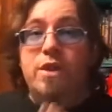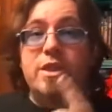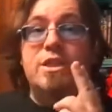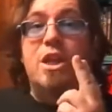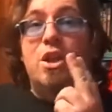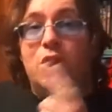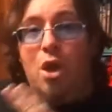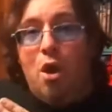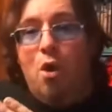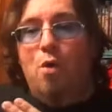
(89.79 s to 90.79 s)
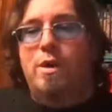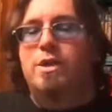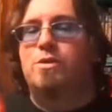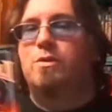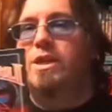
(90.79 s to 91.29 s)
this alone
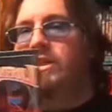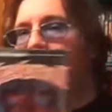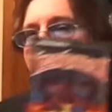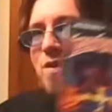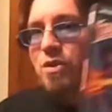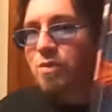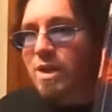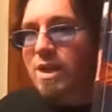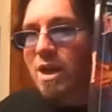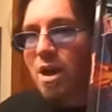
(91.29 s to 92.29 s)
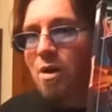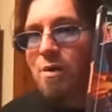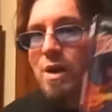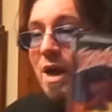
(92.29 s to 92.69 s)
is a reason to have a 3DO.